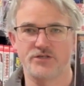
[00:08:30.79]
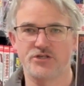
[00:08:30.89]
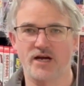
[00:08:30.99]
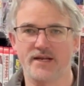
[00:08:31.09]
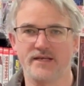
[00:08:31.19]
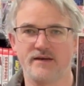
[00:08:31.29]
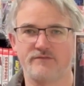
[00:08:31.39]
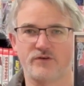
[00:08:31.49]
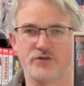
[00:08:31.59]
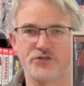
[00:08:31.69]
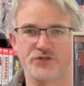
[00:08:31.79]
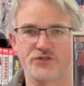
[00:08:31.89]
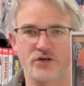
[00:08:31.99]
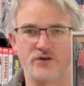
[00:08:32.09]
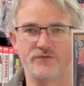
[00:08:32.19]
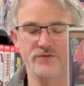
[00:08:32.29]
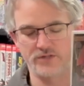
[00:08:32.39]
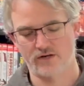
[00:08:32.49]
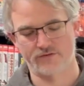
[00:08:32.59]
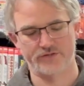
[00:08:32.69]
shiny versions of those
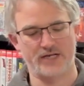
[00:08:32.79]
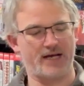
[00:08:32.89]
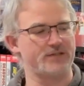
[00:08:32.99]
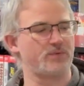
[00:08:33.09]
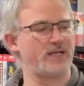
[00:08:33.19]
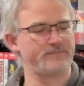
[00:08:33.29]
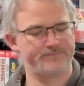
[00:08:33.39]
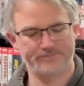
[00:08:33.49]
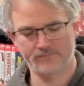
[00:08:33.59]
covers as well.